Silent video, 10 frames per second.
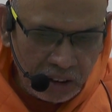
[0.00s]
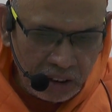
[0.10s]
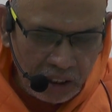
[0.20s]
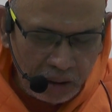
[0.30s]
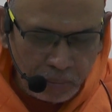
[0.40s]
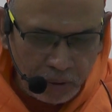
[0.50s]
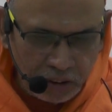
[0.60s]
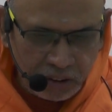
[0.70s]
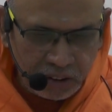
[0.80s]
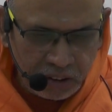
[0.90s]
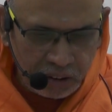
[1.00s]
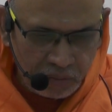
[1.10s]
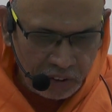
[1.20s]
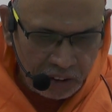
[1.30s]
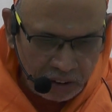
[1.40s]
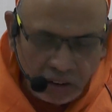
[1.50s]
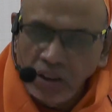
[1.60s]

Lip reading: and helpless suffering?